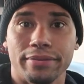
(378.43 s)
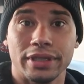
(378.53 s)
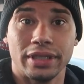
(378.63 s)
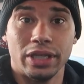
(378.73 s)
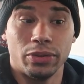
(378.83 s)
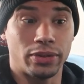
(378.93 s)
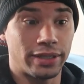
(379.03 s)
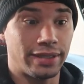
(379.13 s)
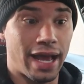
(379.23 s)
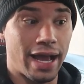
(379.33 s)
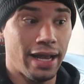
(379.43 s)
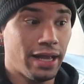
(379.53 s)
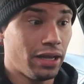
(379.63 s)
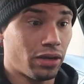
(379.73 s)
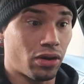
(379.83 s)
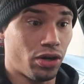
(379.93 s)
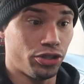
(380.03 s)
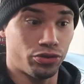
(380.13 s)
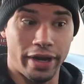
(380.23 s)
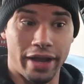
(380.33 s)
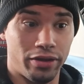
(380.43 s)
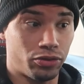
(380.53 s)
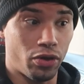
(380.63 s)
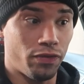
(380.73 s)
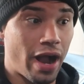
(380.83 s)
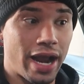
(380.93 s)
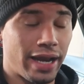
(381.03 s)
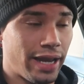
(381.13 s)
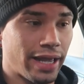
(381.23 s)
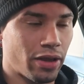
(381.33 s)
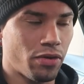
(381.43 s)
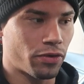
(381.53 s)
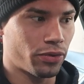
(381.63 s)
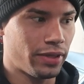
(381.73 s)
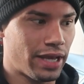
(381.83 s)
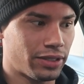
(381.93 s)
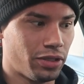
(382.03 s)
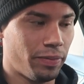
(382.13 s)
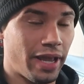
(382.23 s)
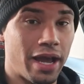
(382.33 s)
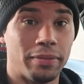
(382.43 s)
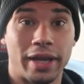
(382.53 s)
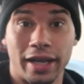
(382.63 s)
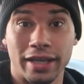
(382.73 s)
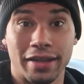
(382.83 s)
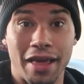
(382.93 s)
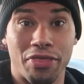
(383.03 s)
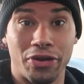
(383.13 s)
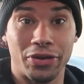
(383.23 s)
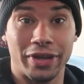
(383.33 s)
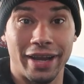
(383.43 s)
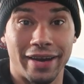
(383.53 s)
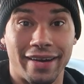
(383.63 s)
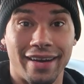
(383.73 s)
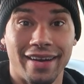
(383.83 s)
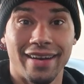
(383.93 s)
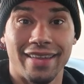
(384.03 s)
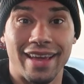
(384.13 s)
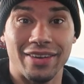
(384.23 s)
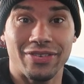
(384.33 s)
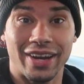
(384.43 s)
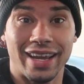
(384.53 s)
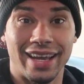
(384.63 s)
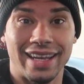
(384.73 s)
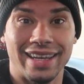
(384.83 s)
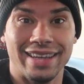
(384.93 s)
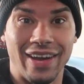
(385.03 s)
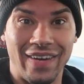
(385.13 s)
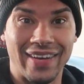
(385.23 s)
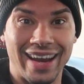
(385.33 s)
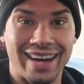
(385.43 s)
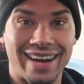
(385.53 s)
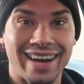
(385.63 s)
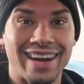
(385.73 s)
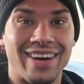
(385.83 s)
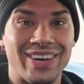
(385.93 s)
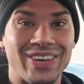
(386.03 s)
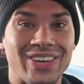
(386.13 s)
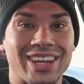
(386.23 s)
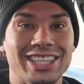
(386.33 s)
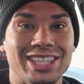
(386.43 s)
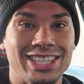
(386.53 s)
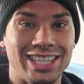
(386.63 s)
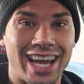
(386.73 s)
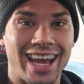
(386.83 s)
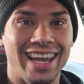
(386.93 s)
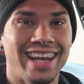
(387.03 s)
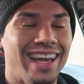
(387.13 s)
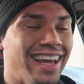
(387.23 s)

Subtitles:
just need to address that. Car drove fine. I didn't go over 3,000 RPM. Getting into that third gear, that freaking dog gear, holy shit.